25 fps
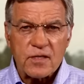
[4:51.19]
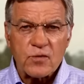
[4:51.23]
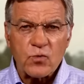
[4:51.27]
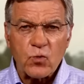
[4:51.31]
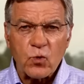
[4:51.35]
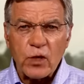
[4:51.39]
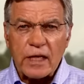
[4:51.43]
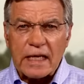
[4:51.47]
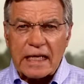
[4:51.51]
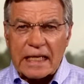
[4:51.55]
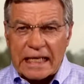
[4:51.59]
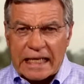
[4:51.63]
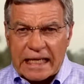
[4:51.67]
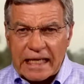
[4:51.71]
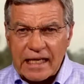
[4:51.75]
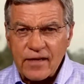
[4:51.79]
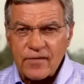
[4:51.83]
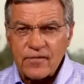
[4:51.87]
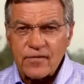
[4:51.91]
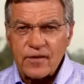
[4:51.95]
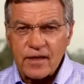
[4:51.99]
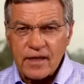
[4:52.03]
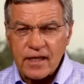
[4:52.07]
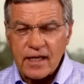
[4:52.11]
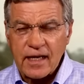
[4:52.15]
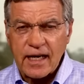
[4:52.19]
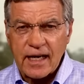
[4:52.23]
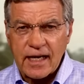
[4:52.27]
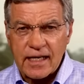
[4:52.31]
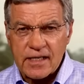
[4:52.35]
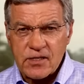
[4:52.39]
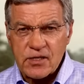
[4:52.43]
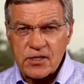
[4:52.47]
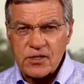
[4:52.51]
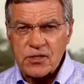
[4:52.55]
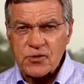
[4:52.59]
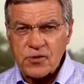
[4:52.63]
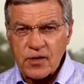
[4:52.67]
would leave the Gaza
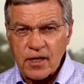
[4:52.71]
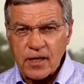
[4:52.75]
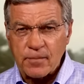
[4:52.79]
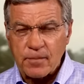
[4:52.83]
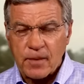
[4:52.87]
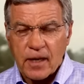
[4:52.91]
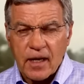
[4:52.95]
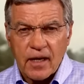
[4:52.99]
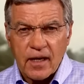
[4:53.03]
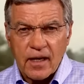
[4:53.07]
Strip.